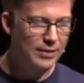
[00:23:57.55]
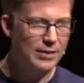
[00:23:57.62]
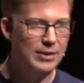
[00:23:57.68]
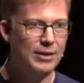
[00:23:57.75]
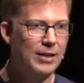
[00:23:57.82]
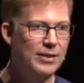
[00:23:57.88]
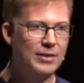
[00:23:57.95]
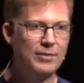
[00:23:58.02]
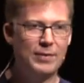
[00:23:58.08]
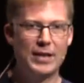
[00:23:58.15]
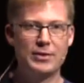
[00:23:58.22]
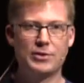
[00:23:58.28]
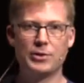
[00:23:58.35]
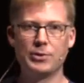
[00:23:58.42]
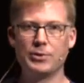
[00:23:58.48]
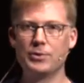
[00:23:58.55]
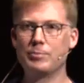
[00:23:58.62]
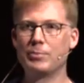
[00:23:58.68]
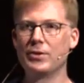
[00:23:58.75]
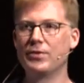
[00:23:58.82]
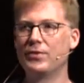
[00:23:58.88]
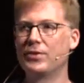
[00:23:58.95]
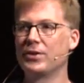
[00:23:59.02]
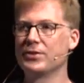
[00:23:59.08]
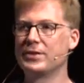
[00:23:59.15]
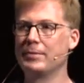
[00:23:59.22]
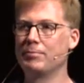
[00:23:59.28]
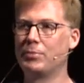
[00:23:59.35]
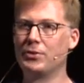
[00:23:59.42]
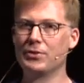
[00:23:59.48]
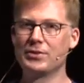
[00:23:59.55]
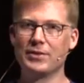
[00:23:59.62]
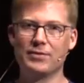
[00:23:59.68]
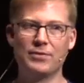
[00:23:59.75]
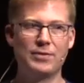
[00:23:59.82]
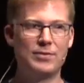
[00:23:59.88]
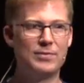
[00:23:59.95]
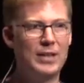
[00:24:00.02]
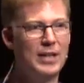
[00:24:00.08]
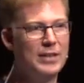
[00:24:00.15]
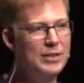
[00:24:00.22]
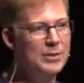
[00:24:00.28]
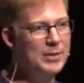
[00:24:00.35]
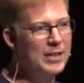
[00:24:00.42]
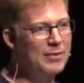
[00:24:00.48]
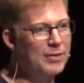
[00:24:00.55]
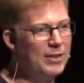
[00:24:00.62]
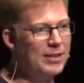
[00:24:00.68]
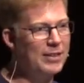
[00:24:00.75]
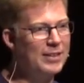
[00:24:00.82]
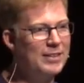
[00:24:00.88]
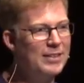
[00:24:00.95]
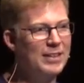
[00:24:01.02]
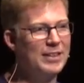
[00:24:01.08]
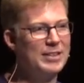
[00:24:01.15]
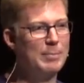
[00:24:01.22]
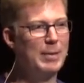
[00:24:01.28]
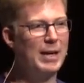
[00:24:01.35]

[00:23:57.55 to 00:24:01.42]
There are, in fact, two proof-of-concept ports of UEFI